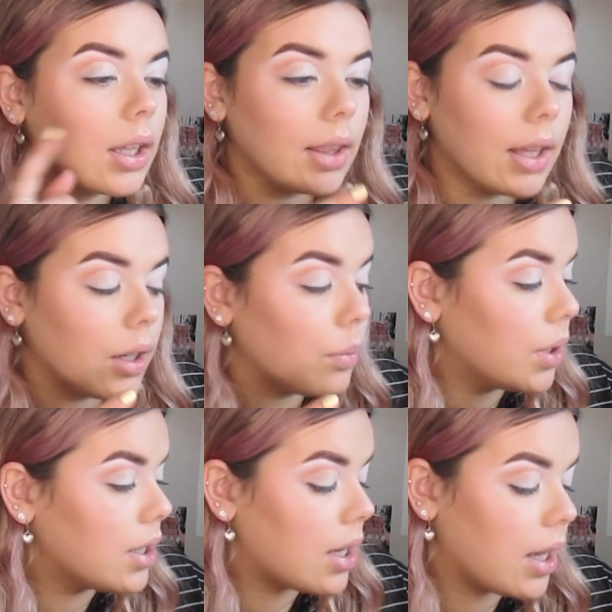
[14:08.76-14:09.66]
Then
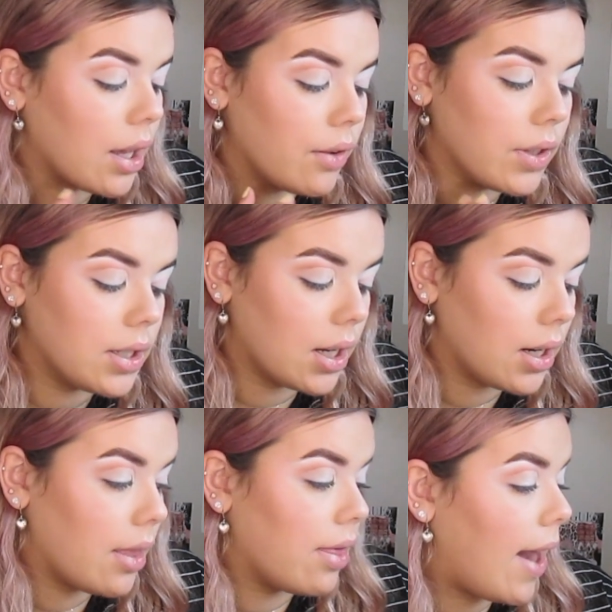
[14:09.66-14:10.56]
once I have
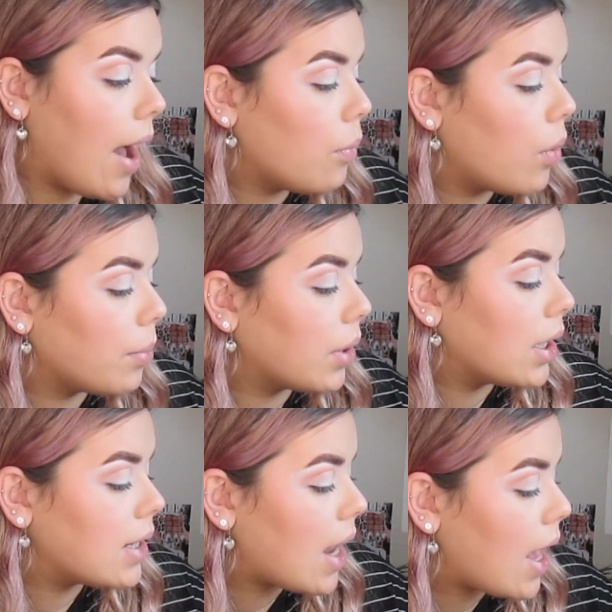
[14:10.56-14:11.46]
done that, what I'm
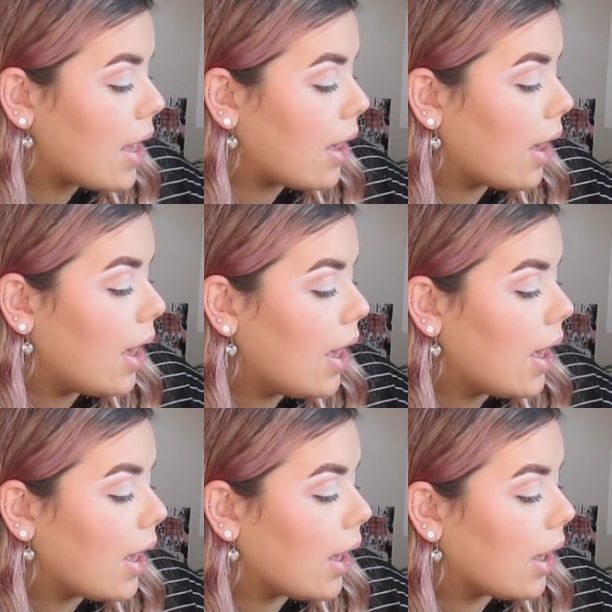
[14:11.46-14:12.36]
going to take
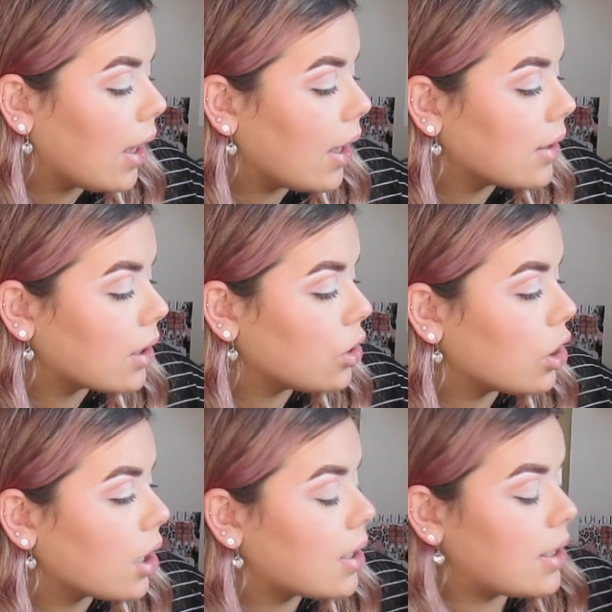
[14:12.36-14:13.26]
is
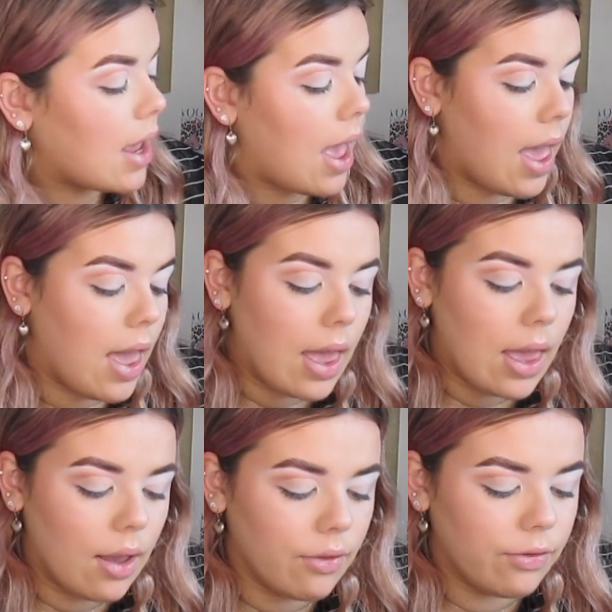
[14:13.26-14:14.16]
just
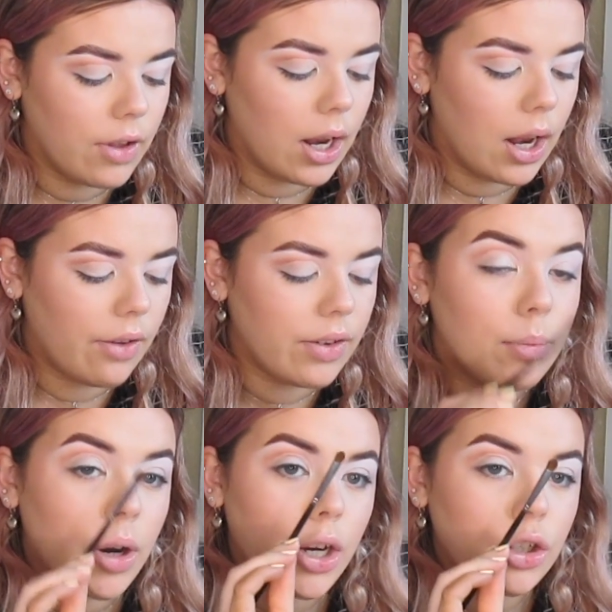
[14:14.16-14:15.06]
a fluffy
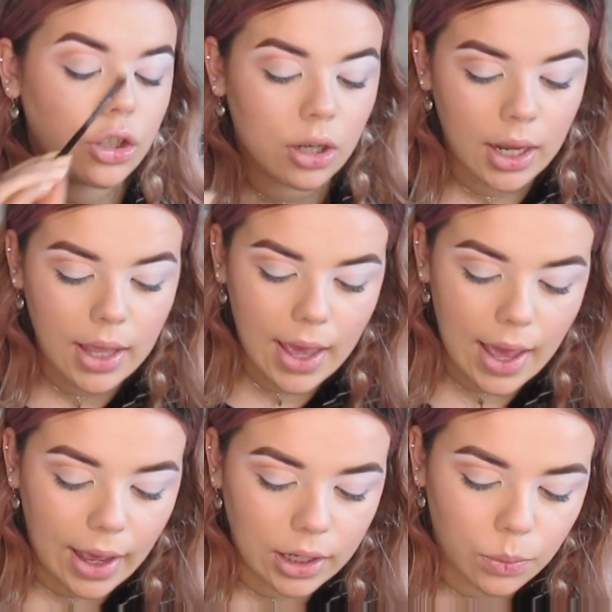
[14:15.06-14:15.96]
brush,
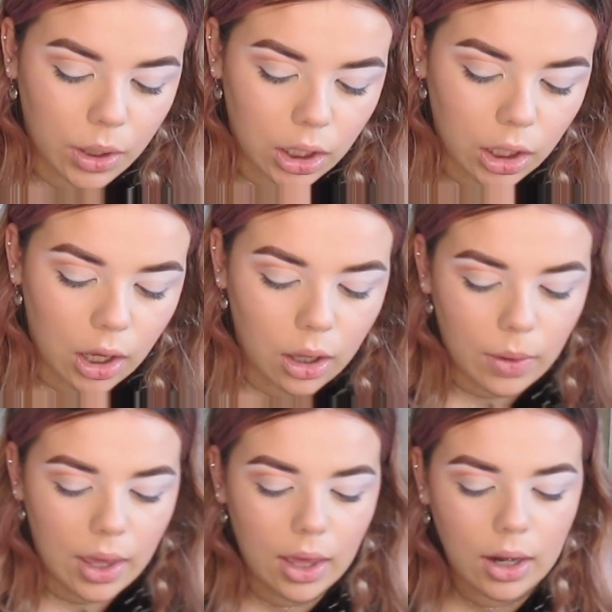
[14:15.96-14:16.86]
and we're going to go
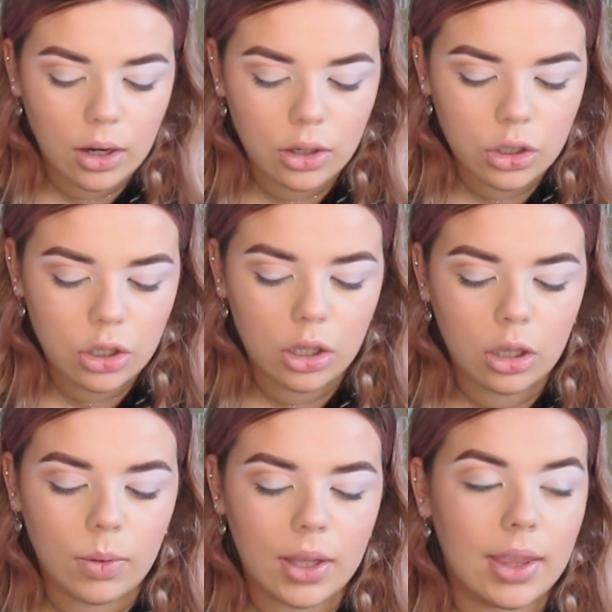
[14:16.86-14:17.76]

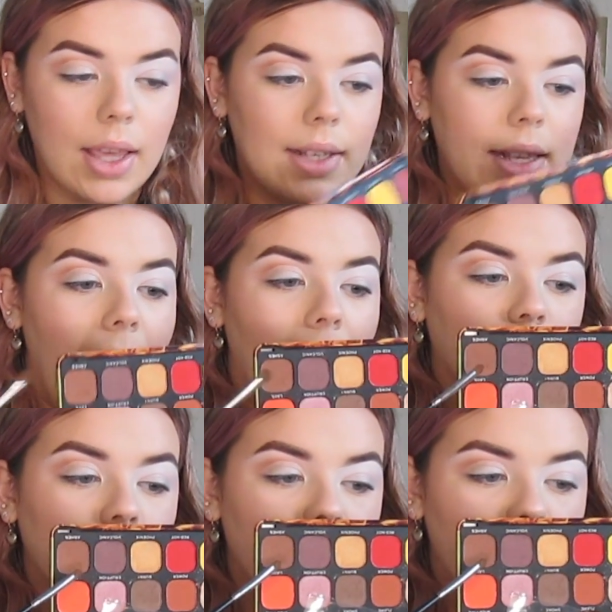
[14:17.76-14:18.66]
into this
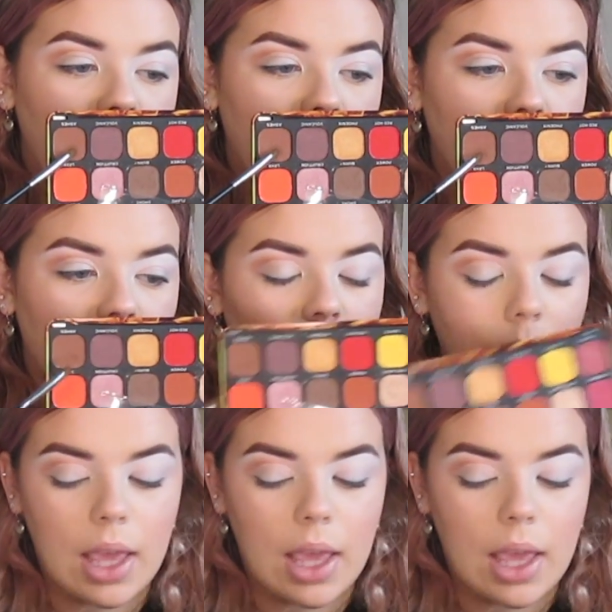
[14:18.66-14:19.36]
Ashes shade down